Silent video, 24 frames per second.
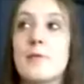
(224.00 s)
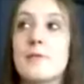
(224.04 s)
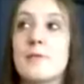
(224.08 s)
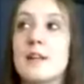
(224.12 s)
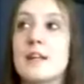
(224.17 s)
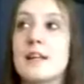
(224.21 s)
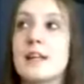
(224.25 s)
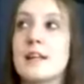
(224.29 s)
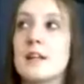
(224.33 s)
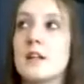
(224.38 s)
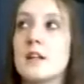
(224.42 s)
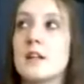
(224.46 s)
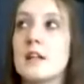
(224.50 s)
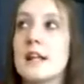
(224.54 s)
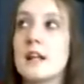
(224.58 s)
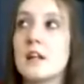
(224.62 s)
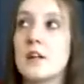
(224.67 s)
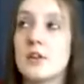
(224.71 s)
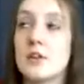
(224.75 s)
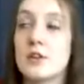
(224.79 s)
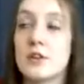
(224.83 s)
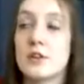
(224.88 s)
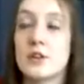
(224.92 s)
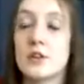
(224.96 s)
hopefully
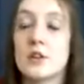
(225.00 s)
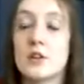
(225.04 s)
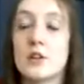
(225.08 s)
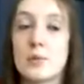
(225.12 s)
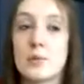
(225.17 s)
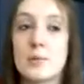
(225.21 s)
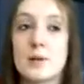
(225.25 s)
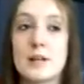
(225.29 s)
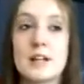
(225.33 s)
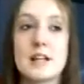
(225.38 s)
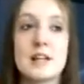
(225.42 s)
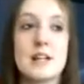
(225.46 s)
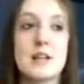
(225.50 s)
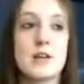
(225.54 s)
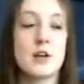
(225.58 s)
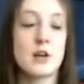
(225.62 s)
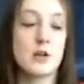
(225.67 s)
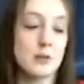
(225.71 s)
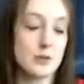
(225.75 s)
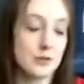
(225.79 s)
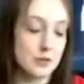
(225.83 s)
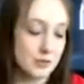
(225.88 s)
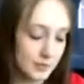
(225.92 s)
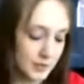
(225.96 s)
Layla completely
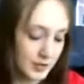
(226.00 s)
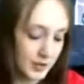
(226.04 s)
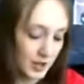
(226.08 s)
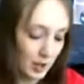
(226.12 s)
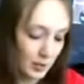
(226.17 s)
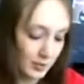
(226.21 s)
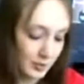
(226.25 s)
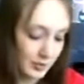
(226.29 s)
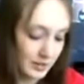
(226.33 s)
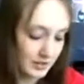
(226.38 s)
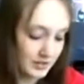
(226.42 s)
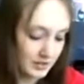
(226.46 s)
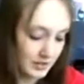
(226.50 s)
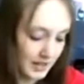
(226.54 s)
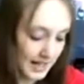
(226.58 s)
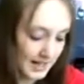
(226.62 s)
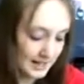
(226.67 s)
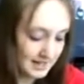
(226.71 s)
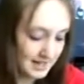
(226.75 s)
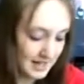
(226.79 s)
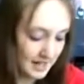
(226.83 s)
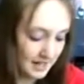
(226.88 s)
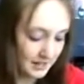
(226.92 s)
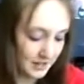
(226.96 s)
owns Michelle, because I
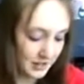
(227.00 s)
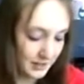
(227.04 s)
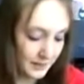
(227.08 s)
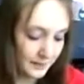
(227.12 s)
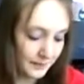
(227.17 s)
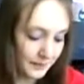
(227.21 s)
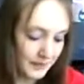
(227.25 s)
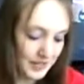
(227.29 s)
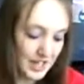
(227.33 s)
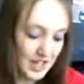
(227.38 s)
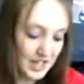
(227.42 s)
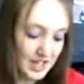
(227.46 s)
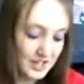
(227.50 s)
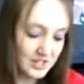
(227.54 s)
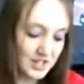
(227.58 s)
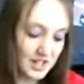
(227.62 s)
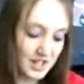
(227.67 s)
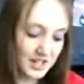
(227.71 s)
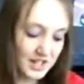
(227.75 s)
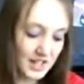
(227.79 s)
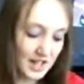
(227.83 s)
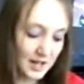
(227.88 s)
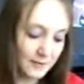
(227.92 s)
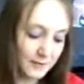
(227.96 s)
can't stand her. So
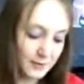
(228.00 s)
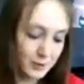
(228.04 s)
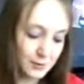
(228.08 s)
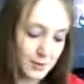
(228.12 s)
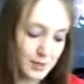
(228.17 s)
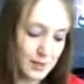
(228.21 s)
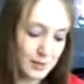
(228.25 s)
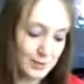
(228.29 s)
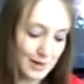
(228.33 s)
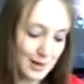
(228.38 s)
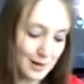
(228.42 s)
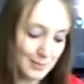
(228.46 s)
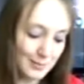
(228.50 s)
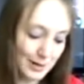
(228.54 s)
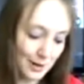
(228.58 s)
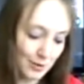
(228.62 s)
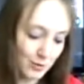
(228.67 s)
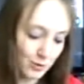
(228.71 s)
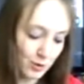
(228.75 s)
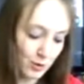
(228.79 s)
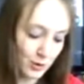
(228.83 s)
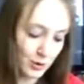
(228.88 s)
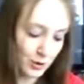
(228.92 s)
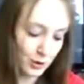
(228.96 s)
then they have a 20-man
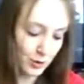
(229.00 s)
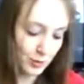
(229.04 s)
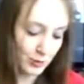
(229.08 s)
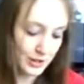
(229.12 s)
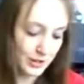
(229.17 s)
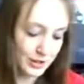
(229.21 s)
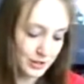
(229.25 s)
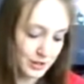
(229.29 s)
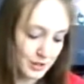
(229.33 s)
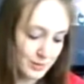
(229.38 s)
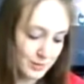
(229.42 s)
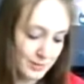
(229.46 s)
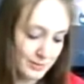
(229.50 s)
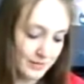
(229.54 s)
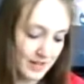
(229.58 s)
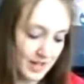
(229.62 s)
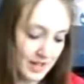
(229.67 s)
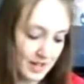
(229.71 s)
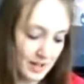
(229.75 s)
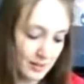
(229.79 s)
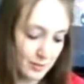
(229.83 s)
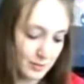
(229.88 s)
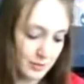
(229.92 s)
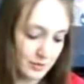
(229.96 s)
battle royal, which, to be
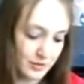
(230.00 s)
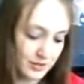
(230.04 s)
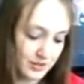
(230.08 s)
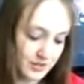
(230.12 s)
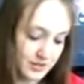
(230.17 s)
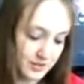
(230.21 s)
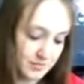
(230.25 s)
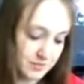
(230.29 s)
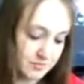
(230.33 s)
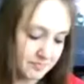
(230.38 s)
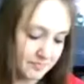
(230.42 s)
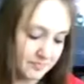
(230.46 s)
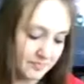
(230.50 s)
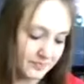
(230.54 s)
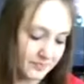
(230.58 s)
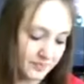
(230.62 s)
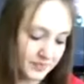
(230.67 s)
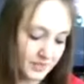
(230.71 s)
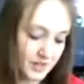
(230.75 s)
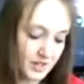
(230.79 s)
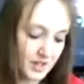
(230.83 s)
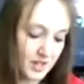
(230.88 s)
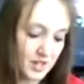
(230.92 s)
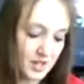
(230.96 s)
fair, was
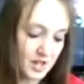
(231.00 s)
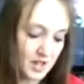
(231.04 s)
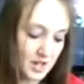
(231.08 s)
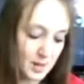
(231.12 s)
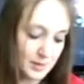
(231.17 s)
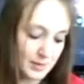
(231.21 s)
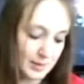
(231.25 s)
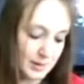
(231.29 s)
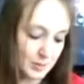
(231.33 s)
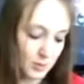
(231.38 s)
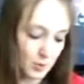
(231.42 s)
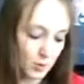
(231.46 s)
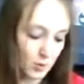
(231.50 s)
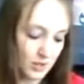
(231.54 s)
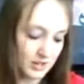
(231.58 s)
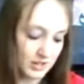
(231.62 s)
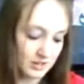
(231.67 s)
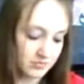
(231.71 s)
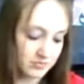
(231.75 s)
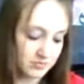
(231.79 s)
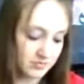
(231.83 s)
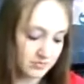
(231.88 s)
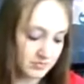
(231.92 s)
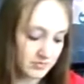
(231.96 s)
a bit
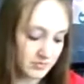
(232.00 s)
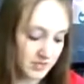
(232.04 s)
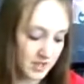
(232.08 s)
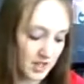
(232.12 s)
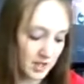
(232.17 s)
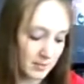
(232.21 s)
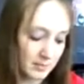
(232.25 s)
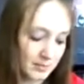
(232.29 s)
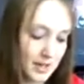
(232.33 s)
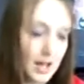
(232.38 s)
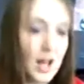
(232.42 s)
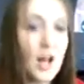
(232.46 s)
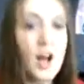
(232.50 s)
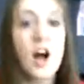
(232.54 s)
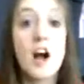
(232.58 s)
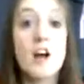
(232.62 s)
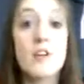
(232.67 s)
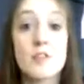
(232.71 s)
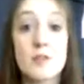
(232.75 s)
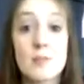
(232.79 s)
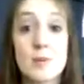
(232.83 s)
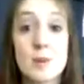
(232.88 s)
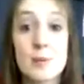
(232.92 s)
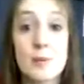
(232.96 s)
boring.
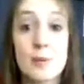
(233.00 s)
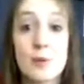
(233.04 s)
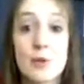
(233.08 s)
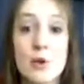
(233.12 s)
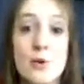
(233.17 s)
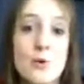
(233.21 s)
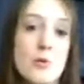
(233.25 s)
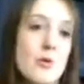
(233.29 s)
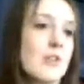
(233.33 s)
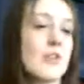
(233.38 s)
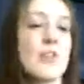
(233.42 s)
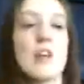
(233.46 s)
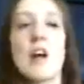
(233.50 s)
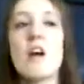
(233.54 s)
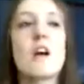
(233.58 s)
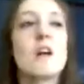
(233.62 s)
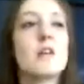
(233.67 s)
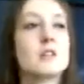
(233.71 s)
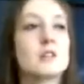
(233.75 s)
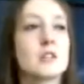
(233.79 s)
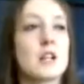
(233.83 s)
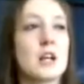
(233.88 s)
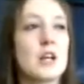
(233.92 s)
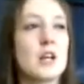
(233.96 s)
Half the people that were in there,
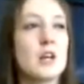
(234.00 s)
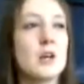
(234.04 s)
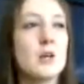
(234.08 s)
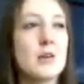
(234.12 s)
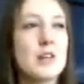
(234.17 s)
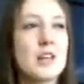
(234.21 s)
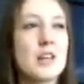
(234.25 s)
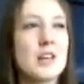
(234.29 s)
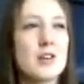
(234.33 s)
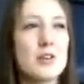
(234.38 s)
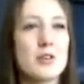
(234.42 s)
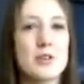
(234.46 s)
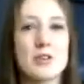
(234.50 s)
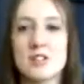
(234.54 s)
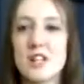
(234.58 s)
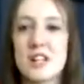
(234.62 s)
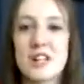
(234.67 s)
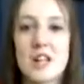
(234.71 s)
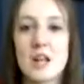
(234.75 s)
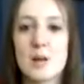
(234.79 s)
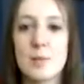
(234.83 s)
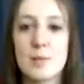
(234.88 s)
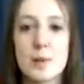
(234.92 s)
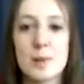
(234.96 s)
I was like, who are you? Because
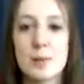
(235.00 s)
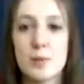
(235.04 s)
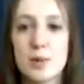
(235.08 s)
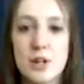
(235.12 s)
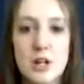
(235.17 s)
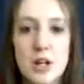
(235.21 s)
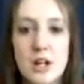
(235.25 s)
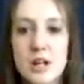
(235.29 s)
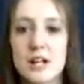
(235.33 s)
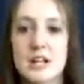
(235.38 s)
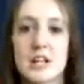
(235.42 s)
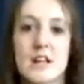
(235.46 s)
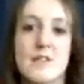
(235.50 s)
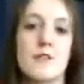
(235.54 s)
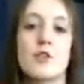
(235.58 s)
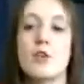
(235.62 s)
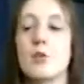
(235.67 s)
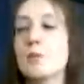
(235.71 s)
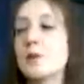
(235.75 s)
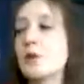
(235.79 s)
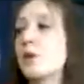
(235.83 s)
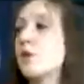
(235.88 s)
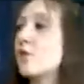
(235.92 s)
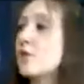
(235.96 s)
like, they're like people that are like never
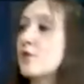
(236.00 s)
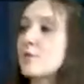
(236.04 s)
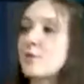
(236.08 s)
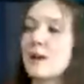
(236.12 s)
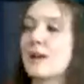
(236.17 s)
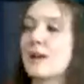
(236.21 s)
normally on